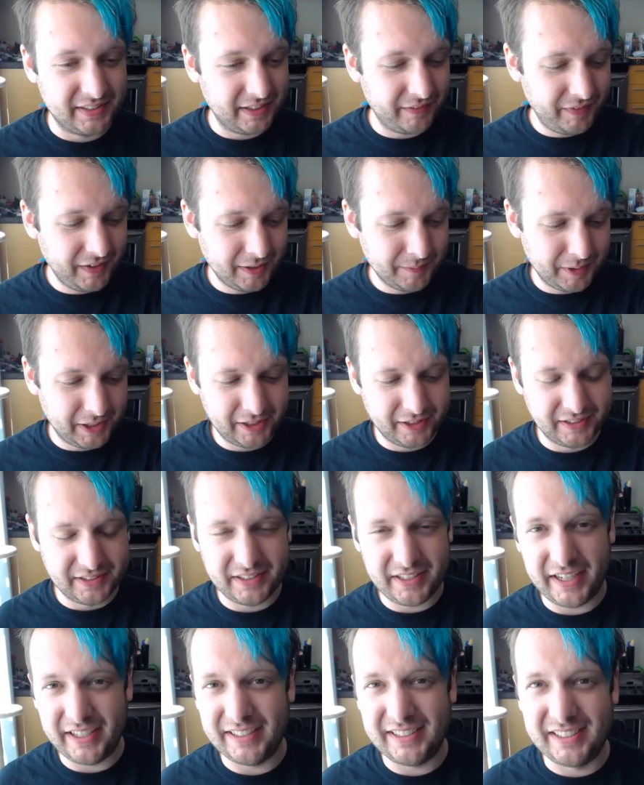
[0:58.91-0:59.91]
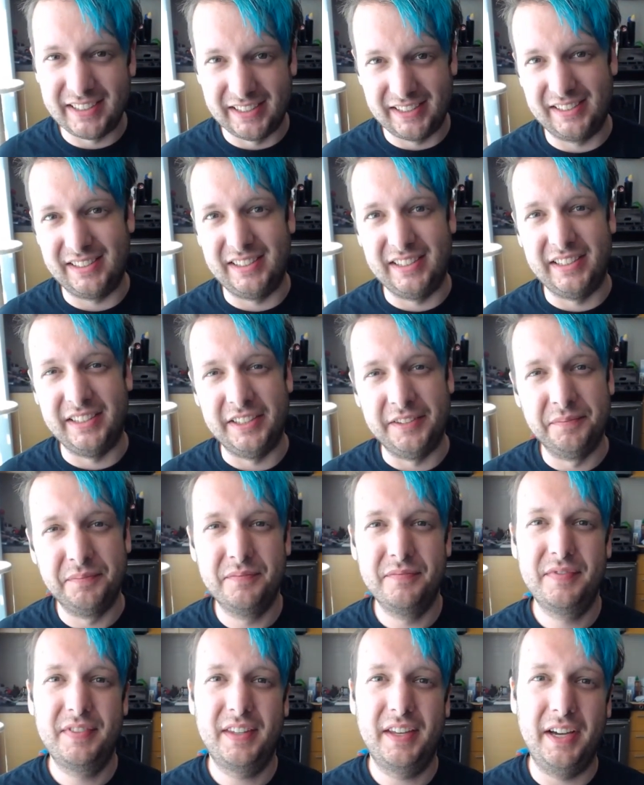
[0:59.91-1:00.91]
I think I'm like on day 60
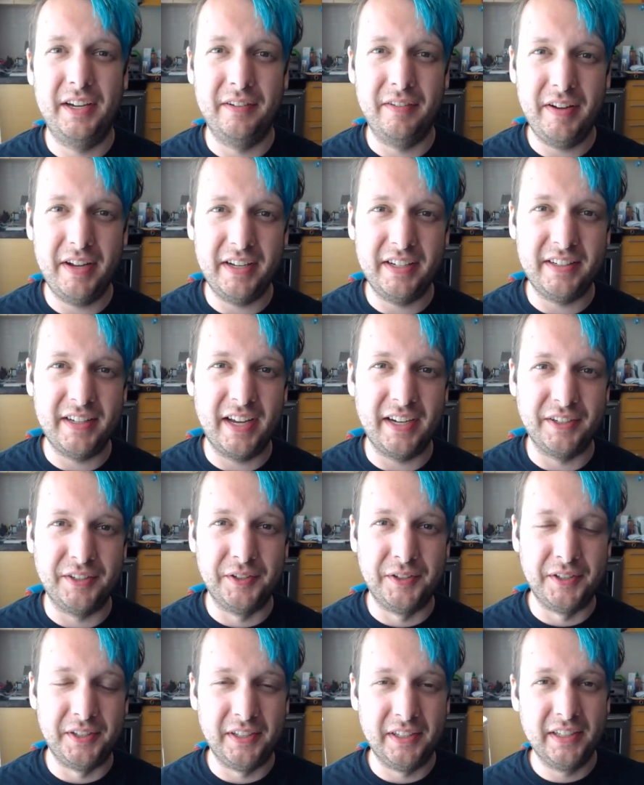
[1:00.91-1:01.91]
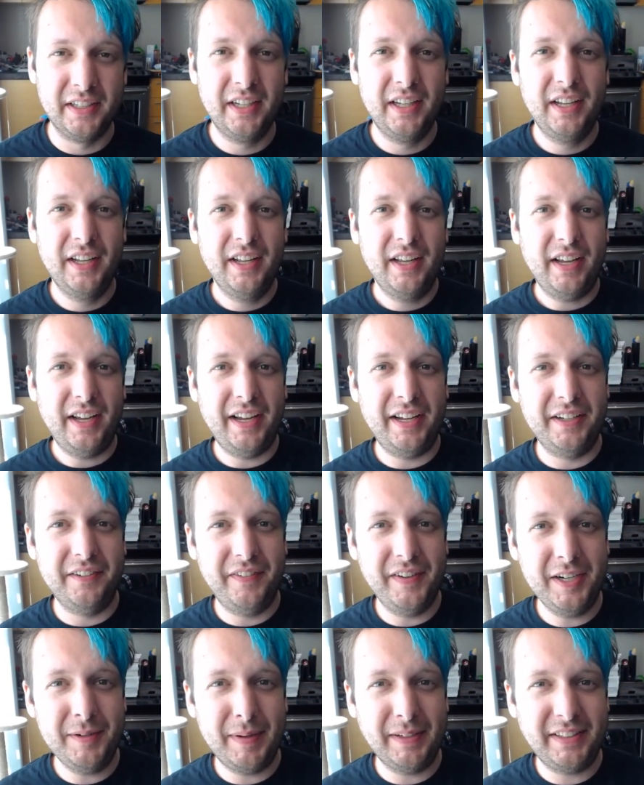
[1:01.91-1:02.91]
of hitting that goal. And the
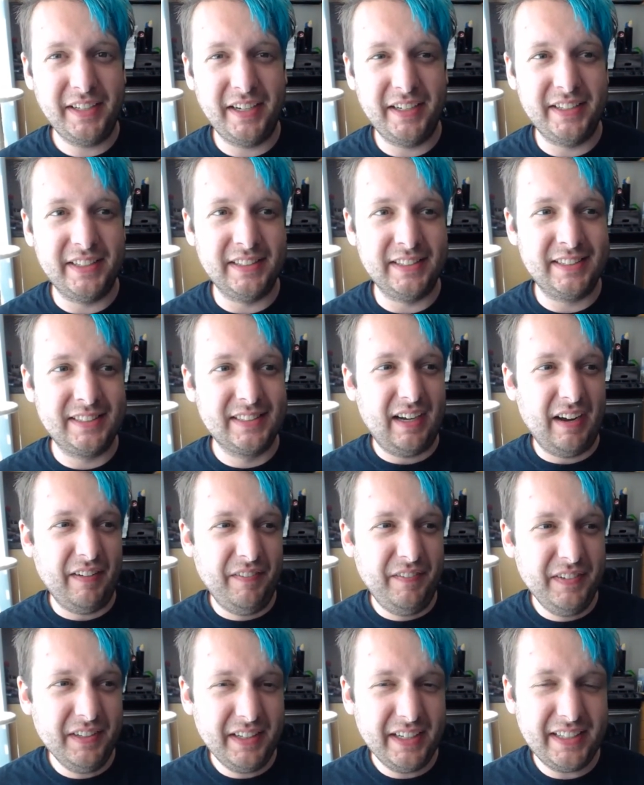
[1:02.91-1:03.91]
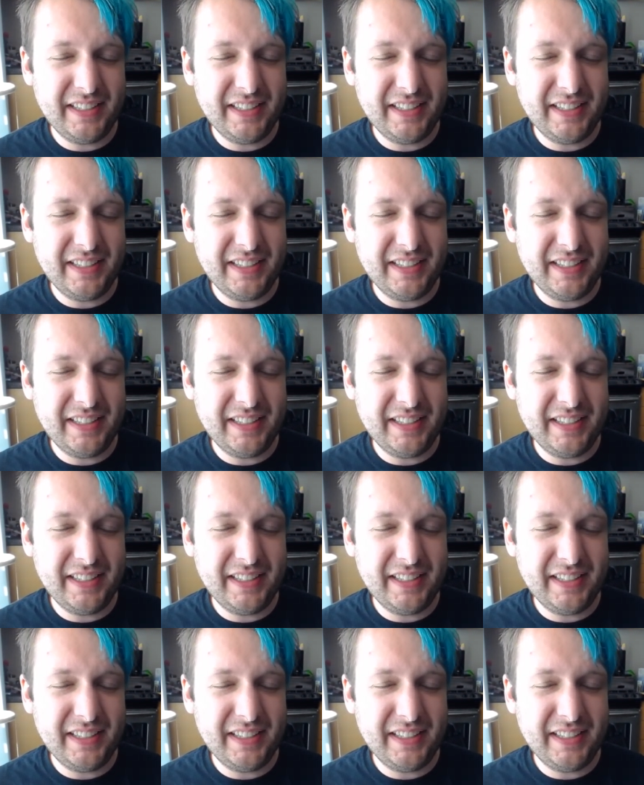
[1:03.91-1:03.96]
thing about that is, I feel like